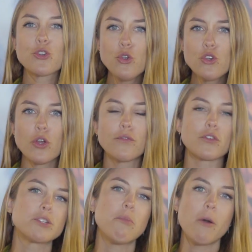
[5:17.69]
crucial
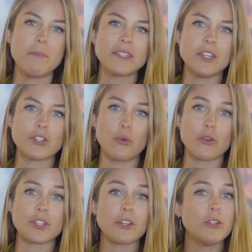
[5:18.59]
for small business
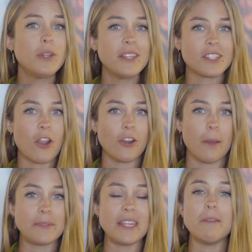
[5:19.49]
owners, including
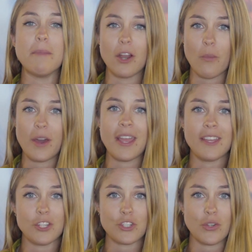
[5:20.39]
startups in the marijuana
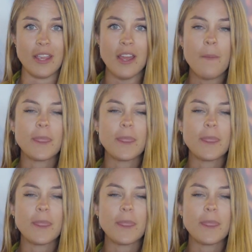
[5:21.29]
industry.